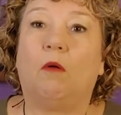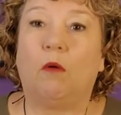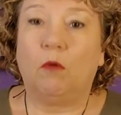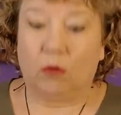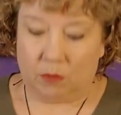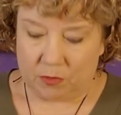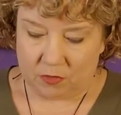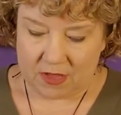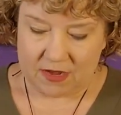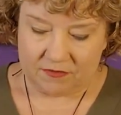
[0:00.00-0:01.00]

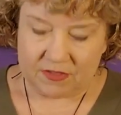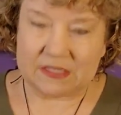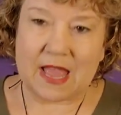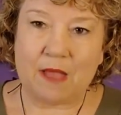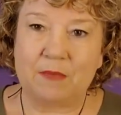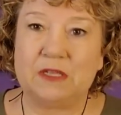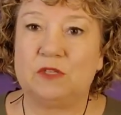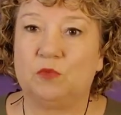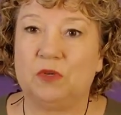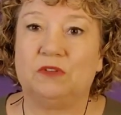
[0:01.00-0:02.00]
horrible. And if this
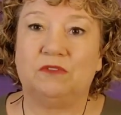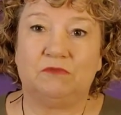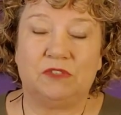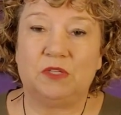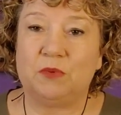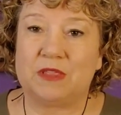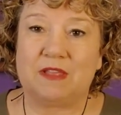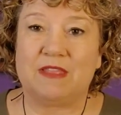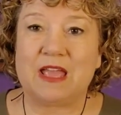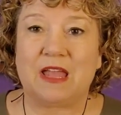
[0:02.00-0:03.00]
happens, we'll deal with
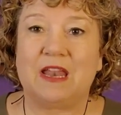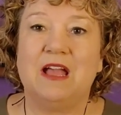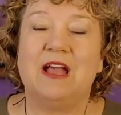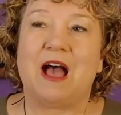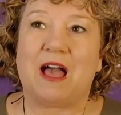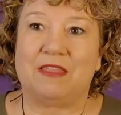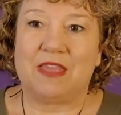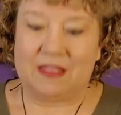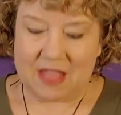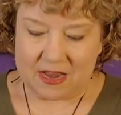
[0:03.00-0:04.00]
it then. I
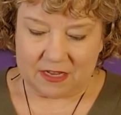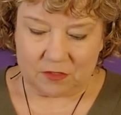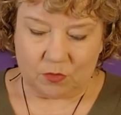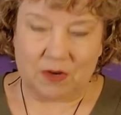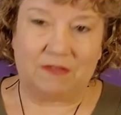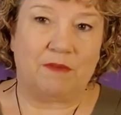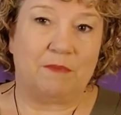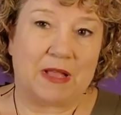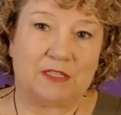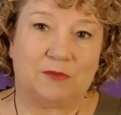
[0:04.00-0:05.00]
think that is one of the
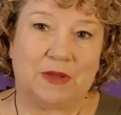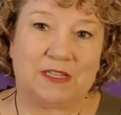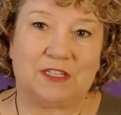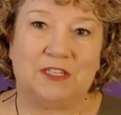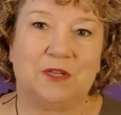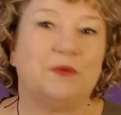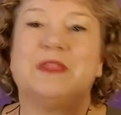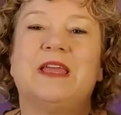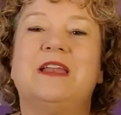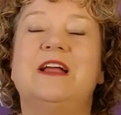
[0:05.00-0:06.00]
best ways to deal
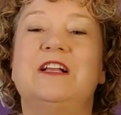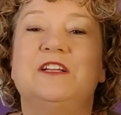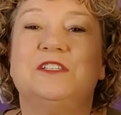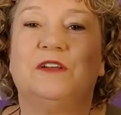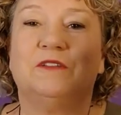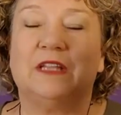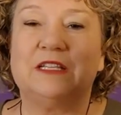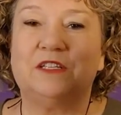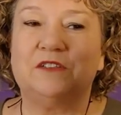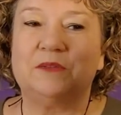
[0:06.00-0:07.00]
with it. So
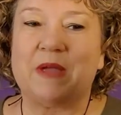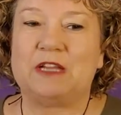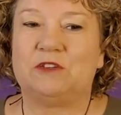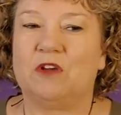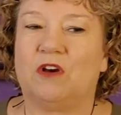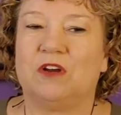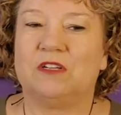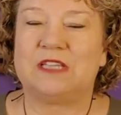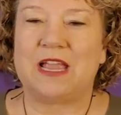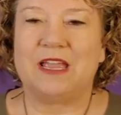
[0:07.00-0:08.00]
let's do some angel
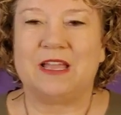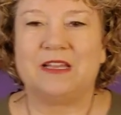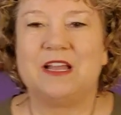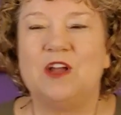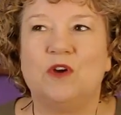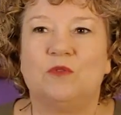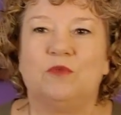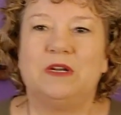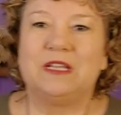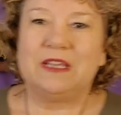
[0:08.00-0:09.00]
cards and
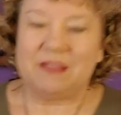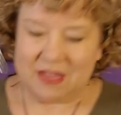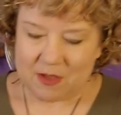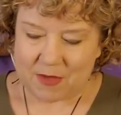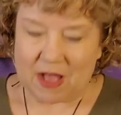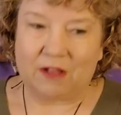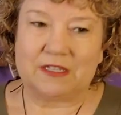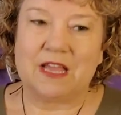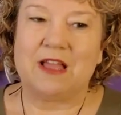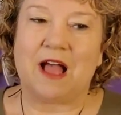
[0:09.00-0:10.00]
really think
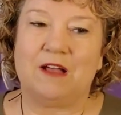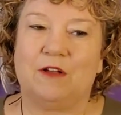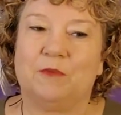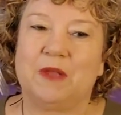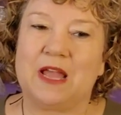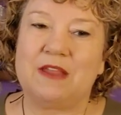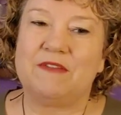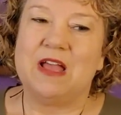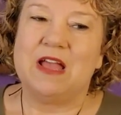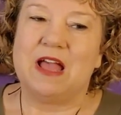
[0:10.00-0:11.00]
about um, kind of